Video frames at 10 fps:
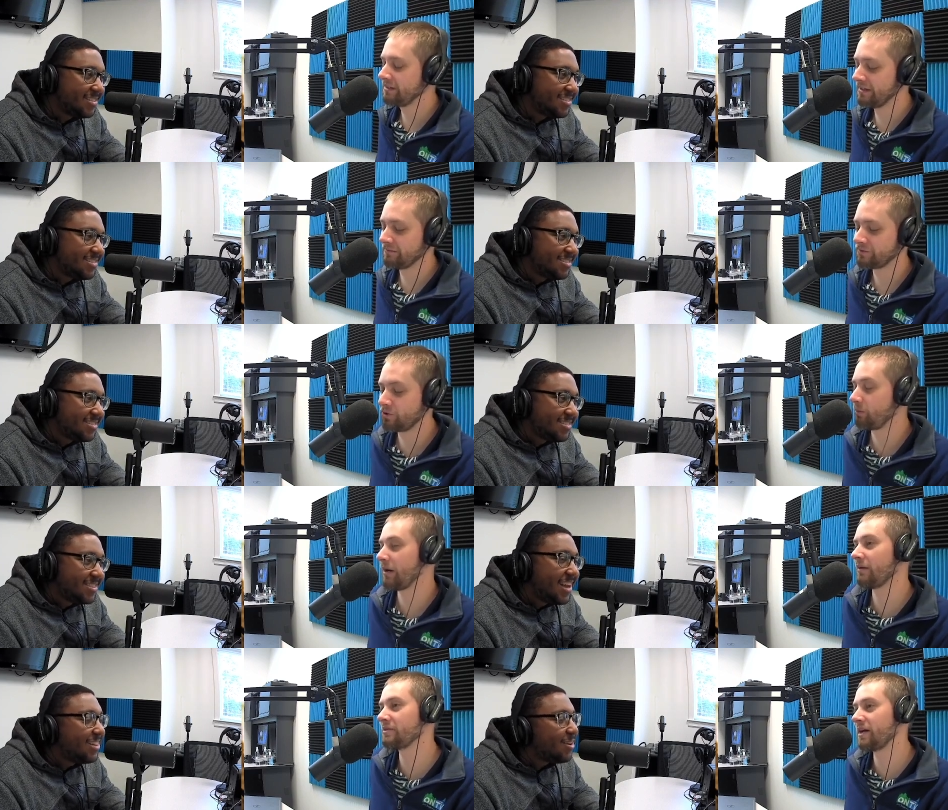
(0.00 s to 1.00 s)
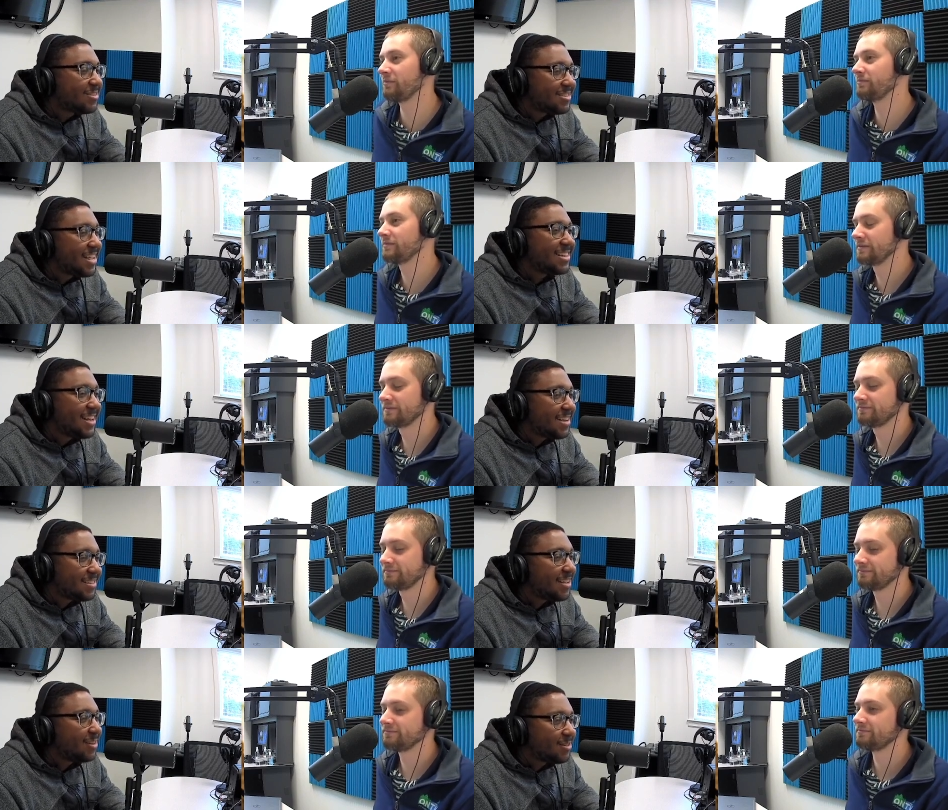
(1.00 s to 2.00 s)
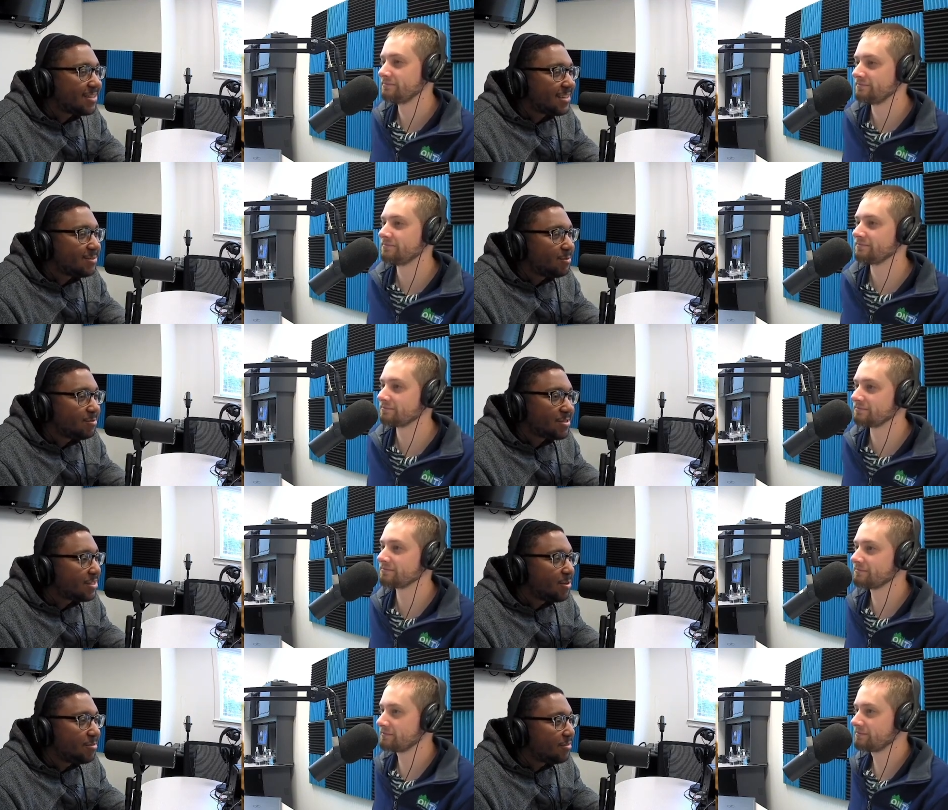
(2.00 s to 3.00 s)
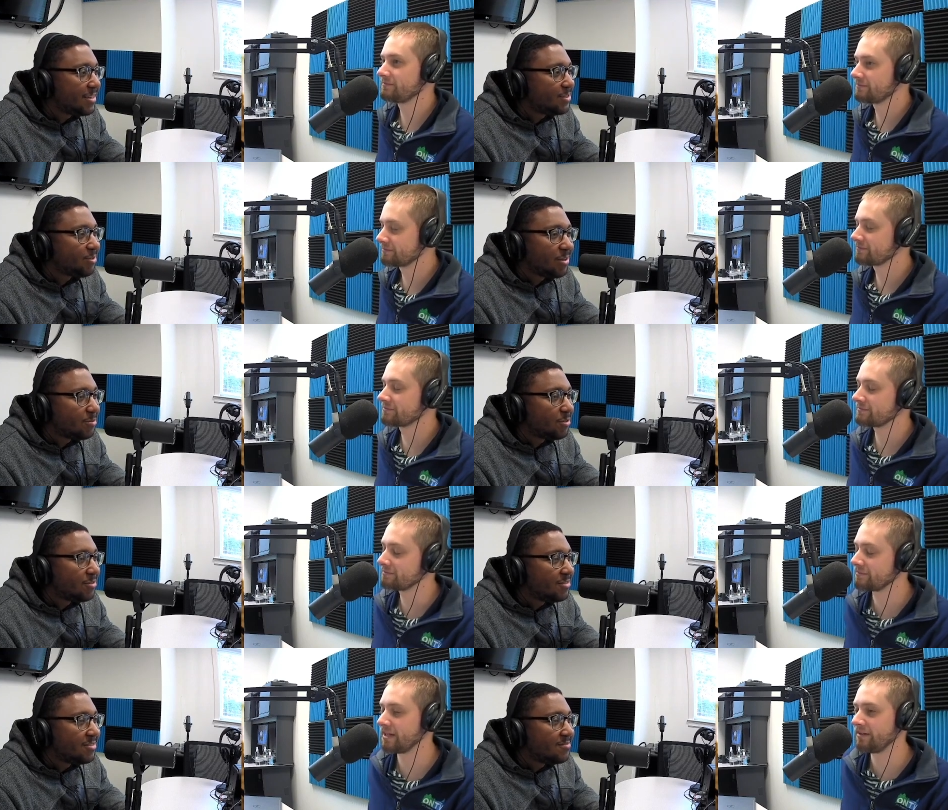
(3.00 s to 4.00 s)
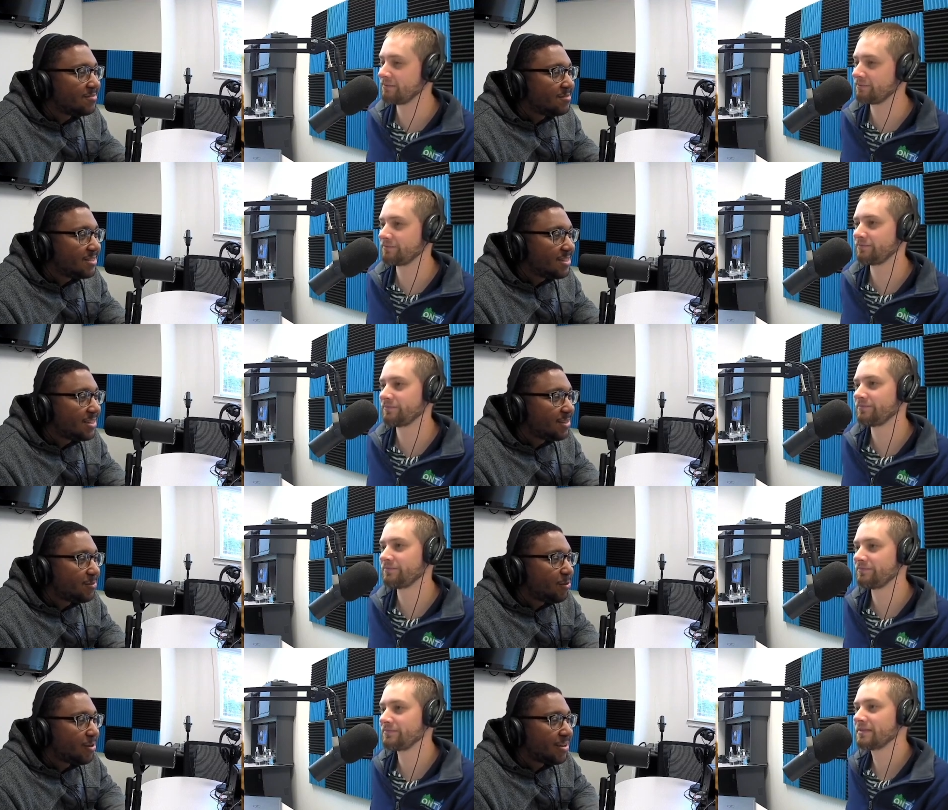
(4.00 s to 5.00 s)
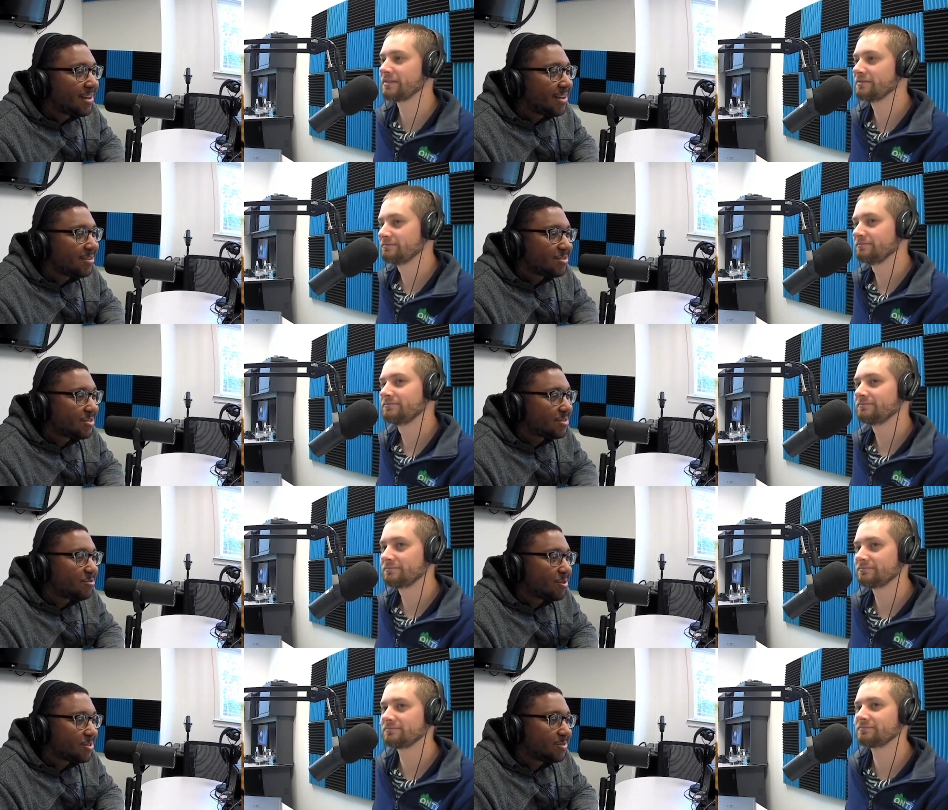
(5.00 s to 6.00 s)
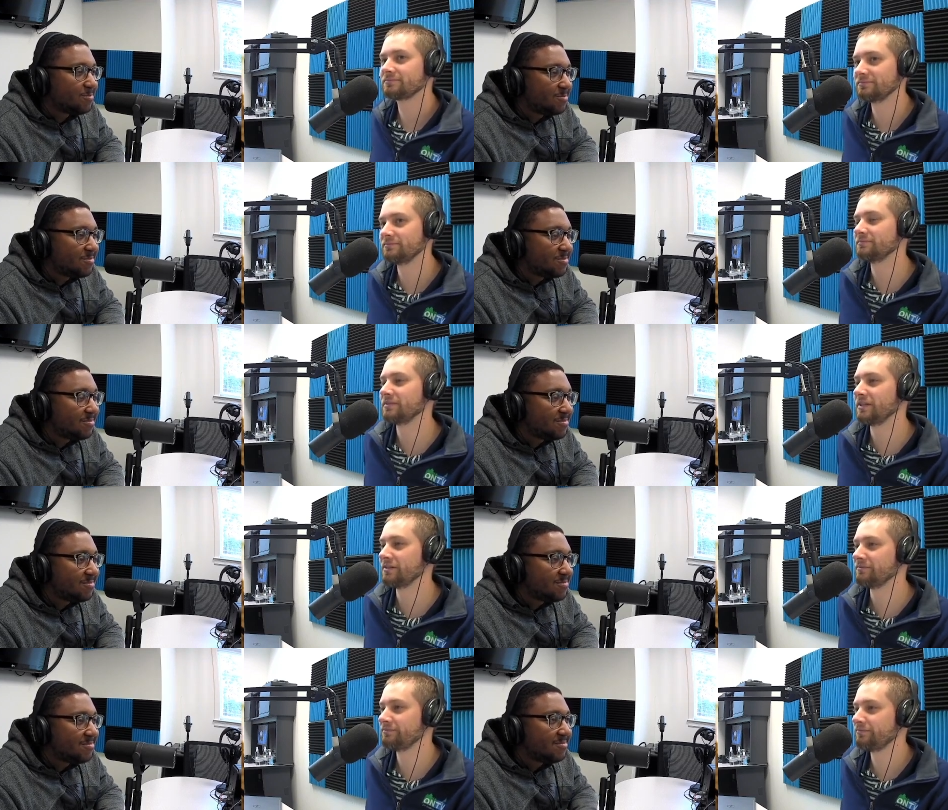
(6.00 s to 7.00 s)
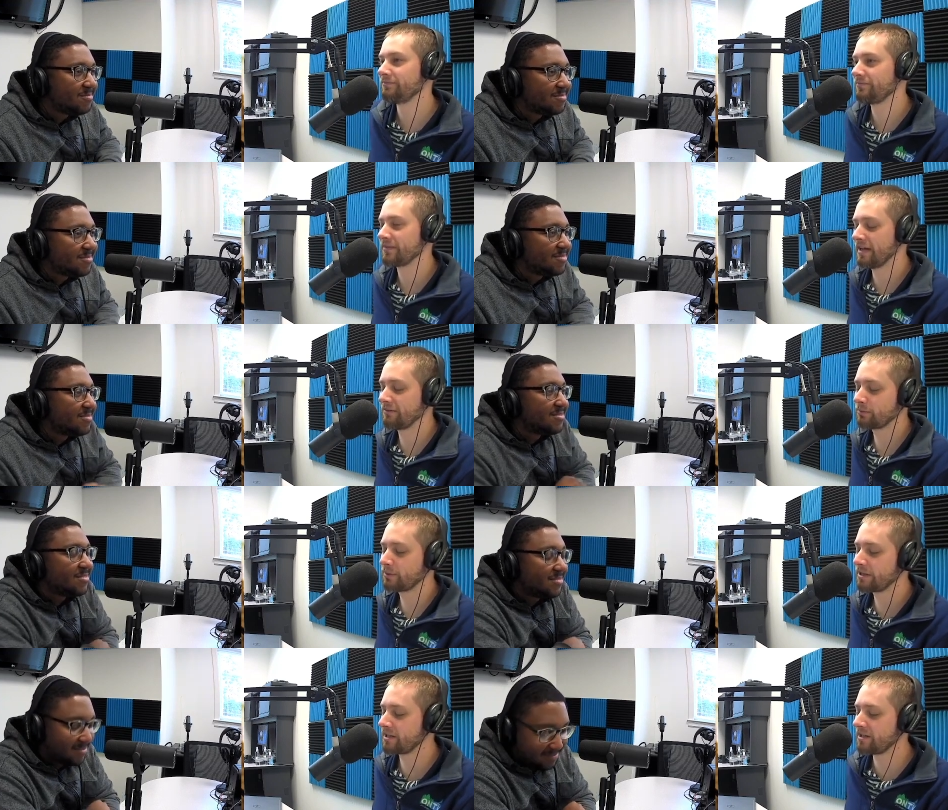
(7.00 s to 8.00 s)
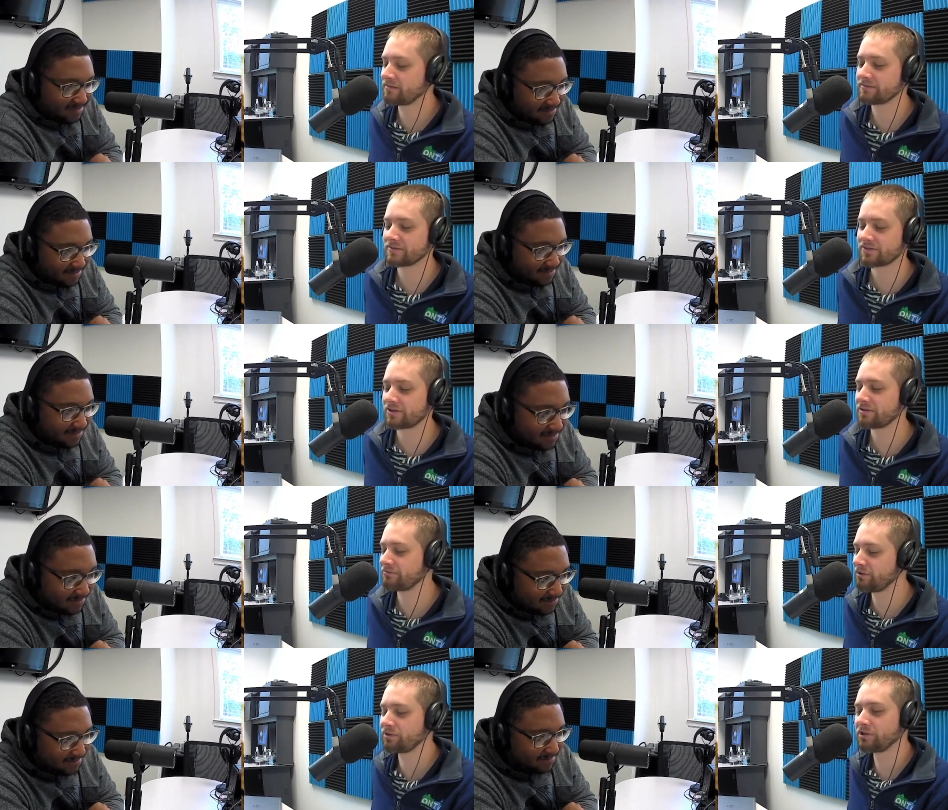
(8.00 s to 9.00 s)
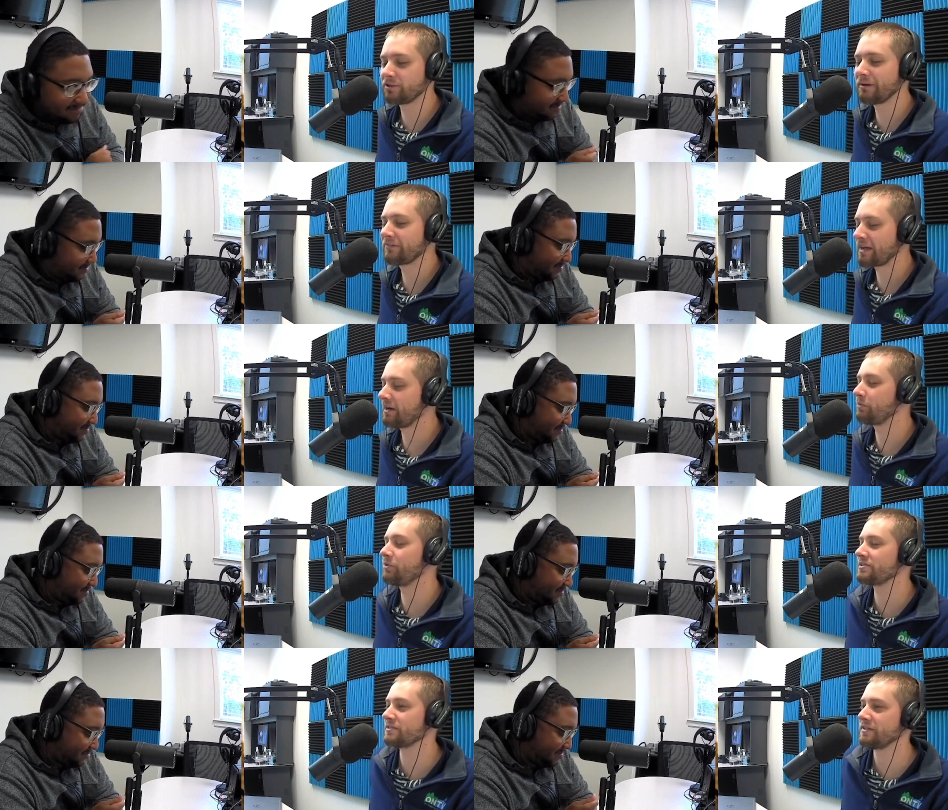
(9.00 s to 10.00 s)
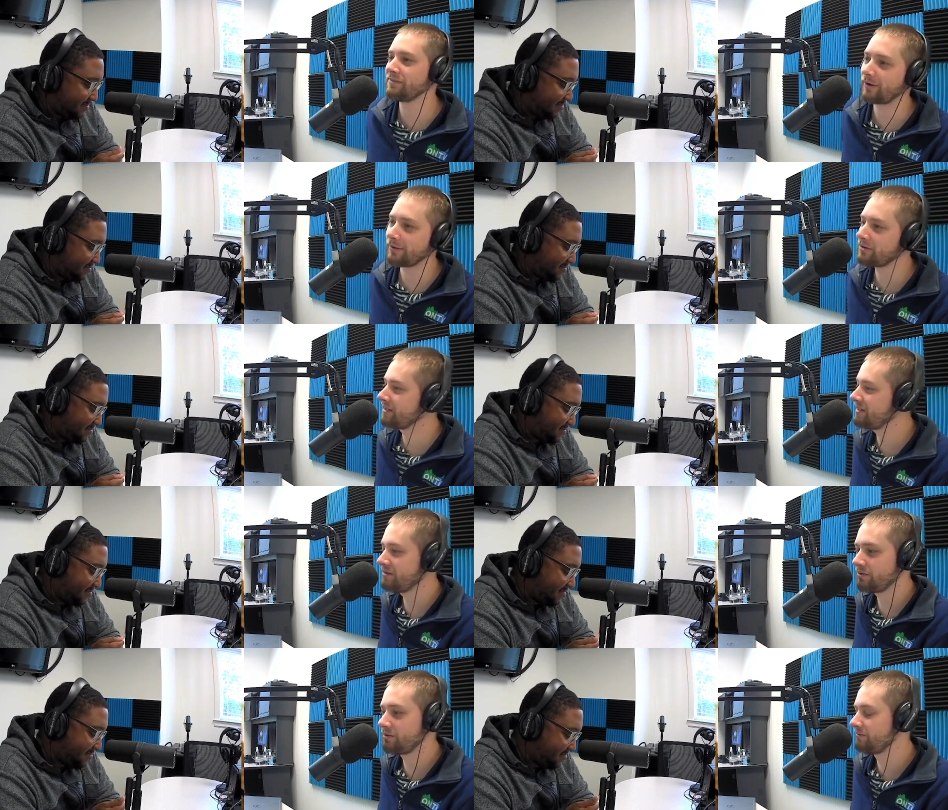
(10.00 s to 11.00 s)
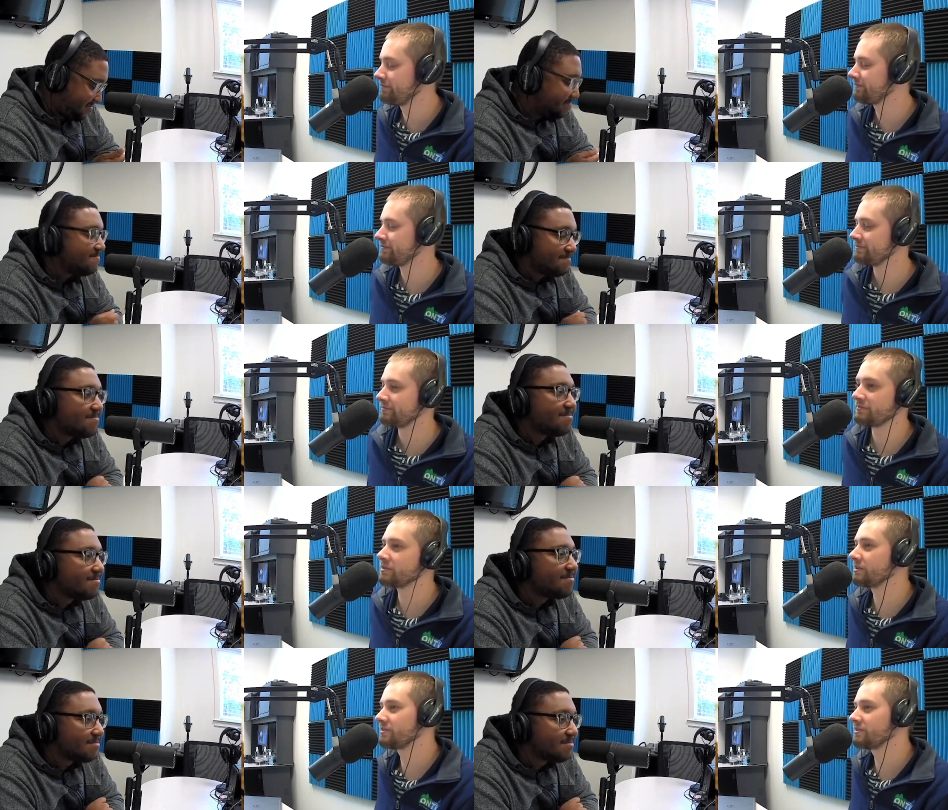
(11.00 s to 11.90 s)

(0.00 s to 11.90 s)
Speaker 1: Yeah, two prime that time. Loss, that la- that loss last week was so enjoyable. Yeah, seeing the 49ers just crush them.
Speaker 2: Yeah, everybody getting starting to feel good about the Cowboys, and then right when they do, you just